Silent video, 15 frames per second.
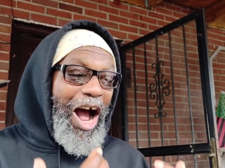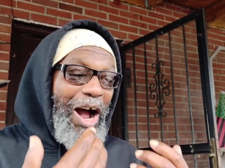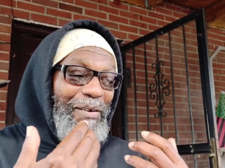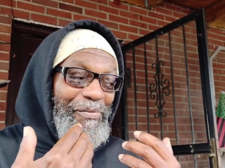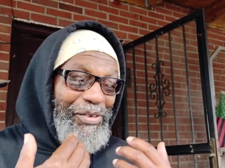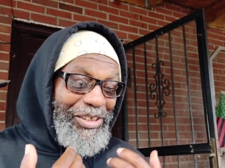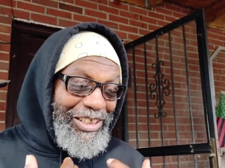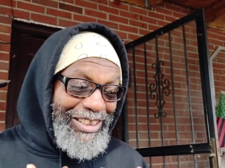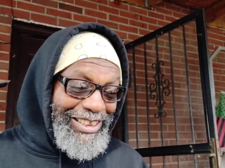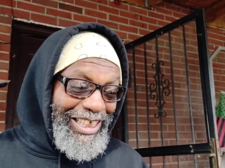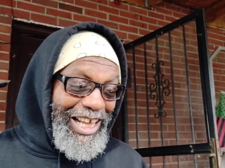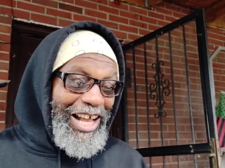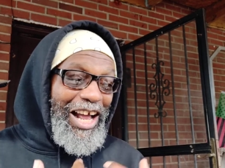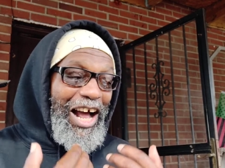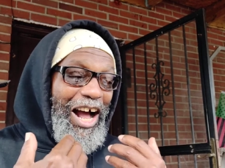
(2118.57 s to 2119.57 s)
I'm the
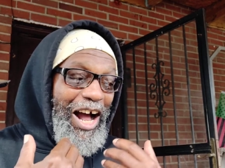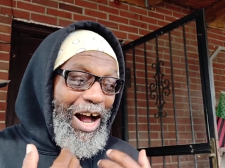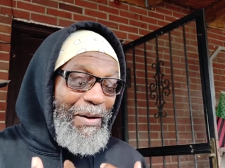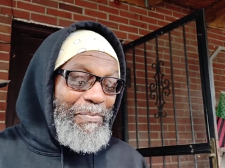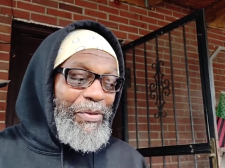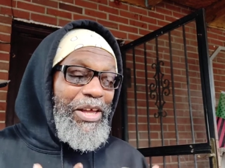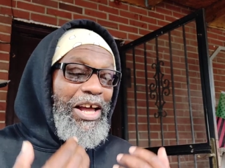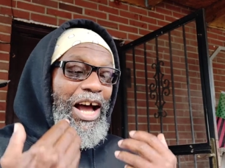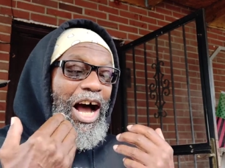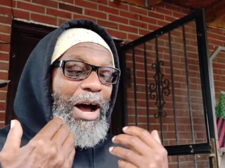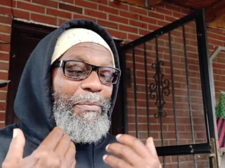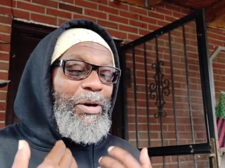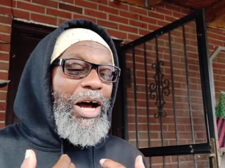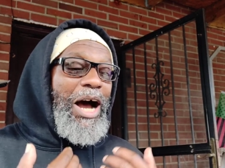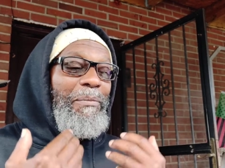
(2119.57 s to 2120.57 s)
Steve. I'm the,
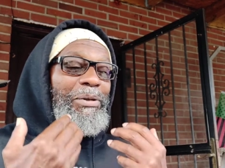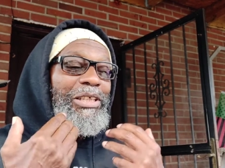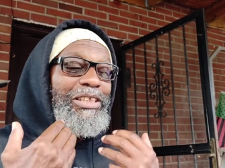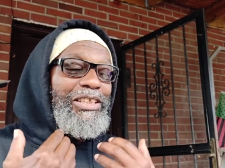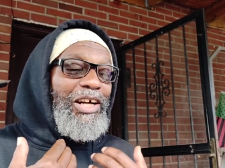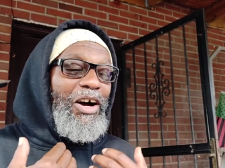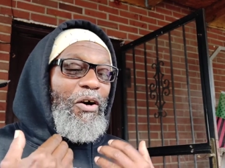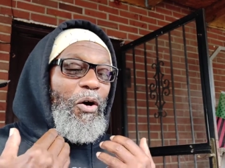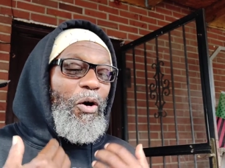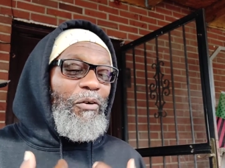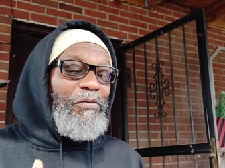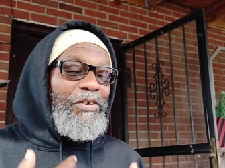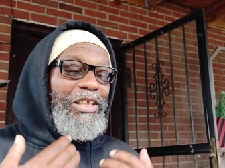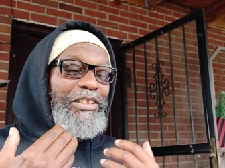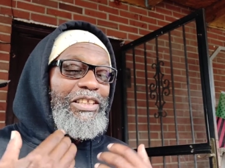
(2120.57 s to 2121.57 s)
I'm a, I'm a, a
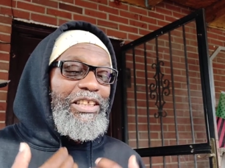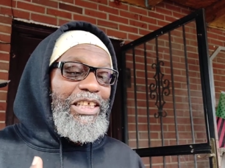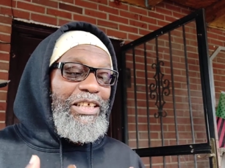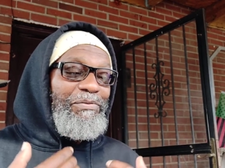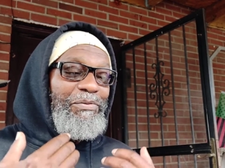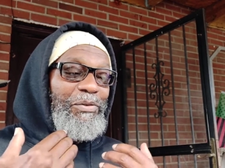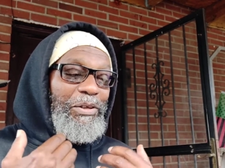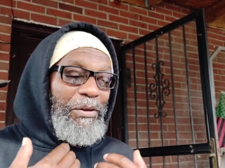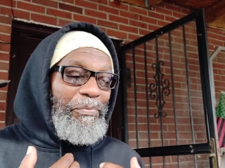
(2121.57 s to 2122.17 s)
orphan of Steve.